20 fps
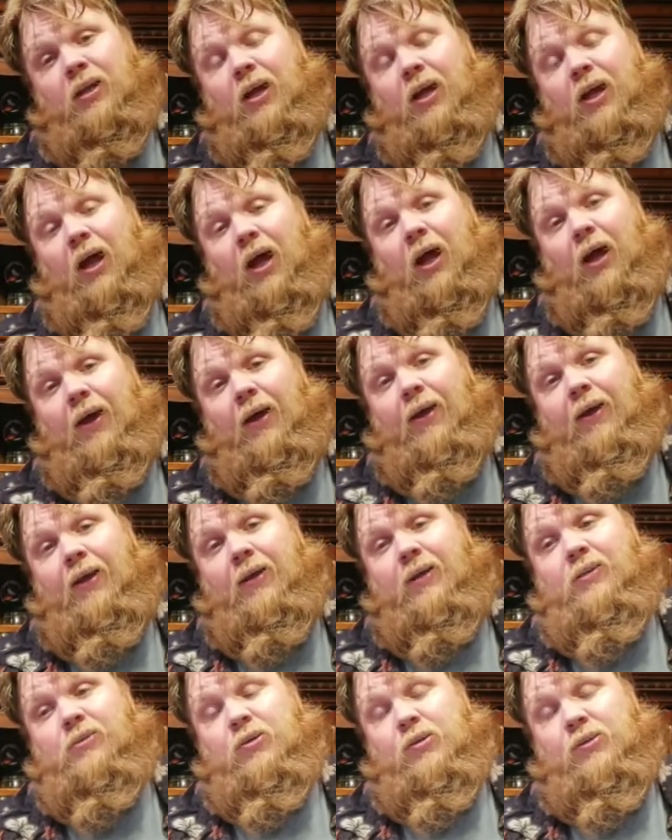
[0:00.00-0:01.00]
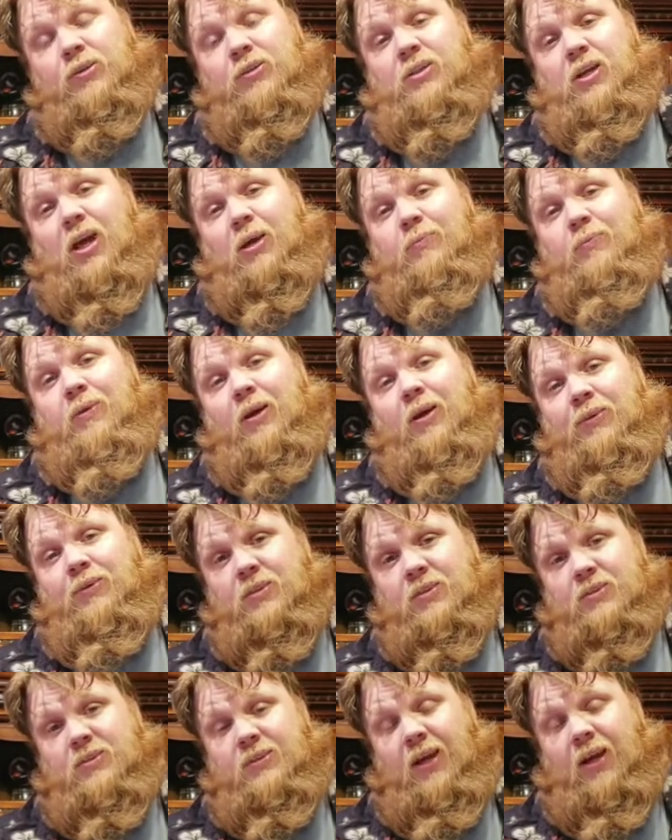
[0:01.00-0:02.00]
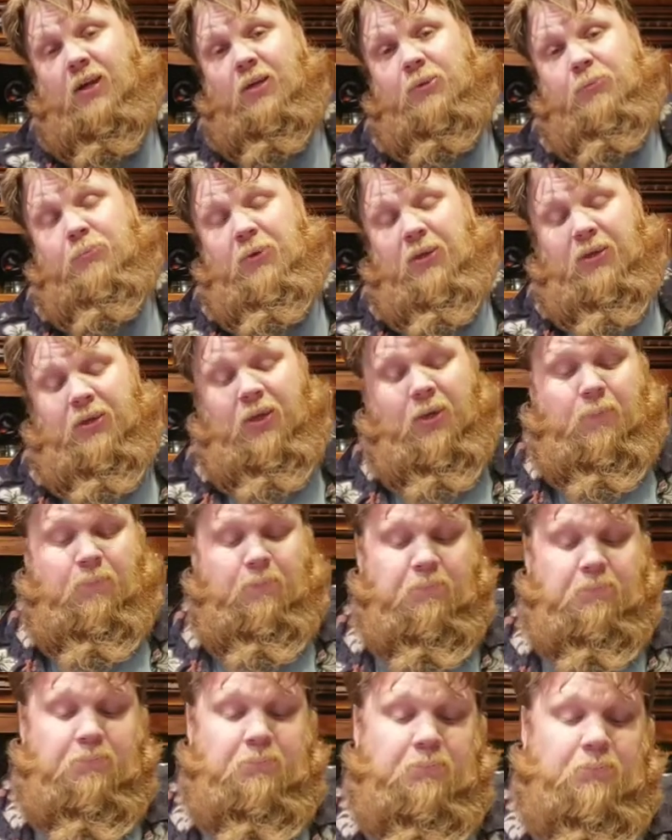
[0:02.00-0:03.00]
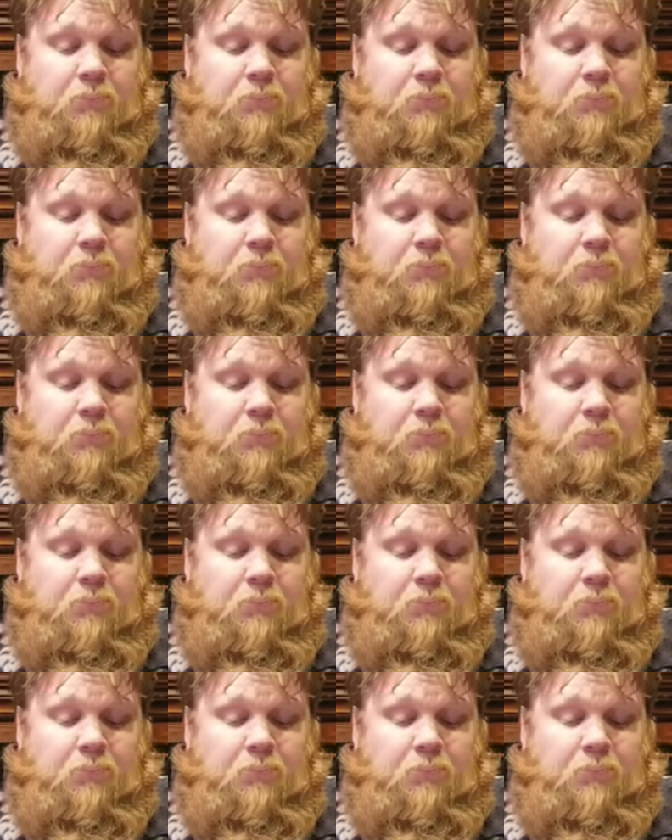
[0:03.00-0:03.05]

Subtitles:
that I took the time to hunt this down and pick it up.